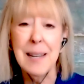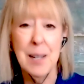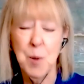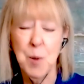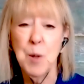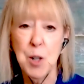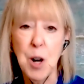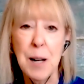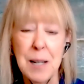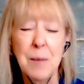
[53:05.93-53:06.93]
That's what we're
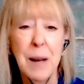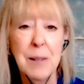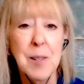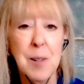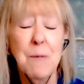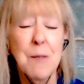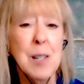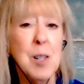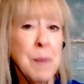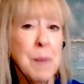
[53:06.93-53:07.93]
talking about. Some of
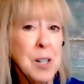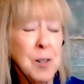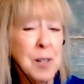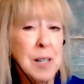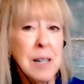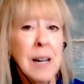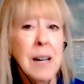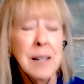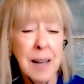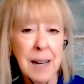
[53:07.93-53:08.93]
these specialty
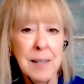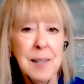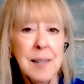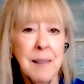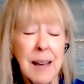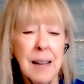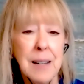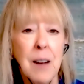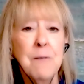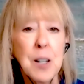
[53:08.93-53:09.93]
tests
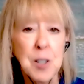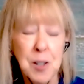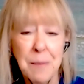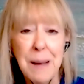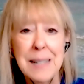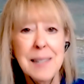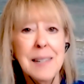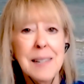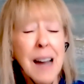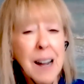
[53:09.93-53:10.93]
that functional
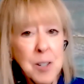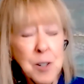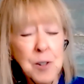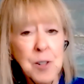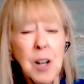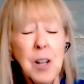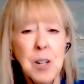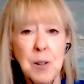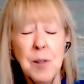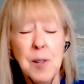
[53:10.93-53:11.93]
medicine doctors
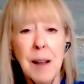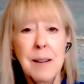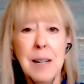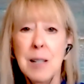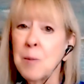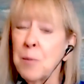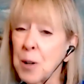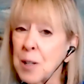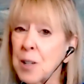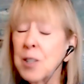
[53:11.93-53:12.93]
use. And it's
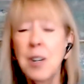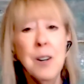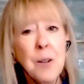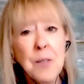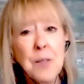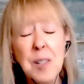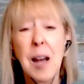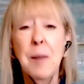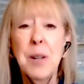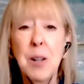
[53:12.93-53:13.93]
important to know this
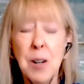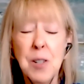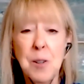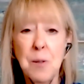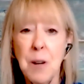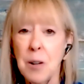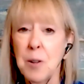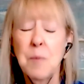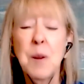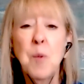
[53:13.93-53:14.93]
because you
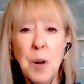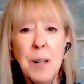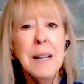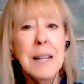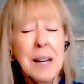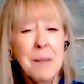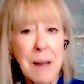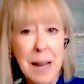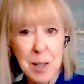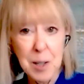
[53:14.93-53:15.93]
could be working in a
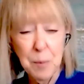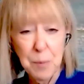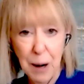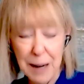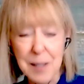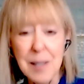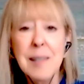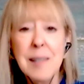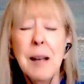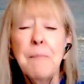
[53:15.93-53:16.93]
medical
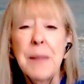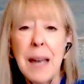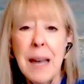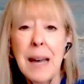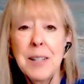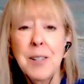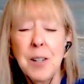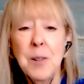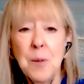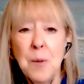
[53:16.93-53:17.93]
practice and
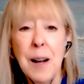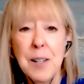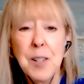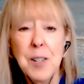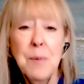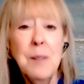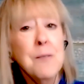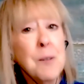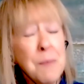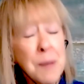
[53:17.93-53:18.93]
you want to be
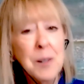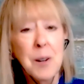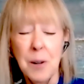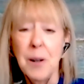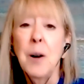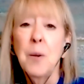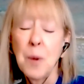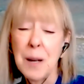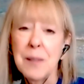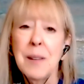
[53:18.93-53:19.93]
familiar
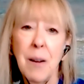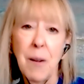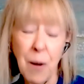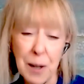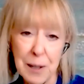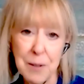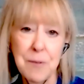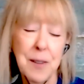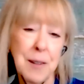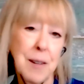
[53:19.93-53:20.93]
with all
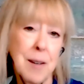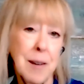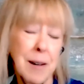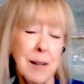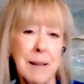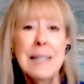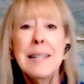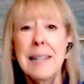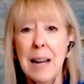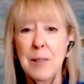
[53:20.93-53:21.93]
of the
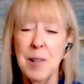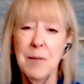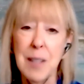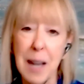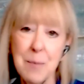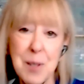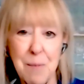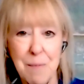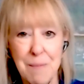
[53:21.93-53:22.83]
ins and outs of labs.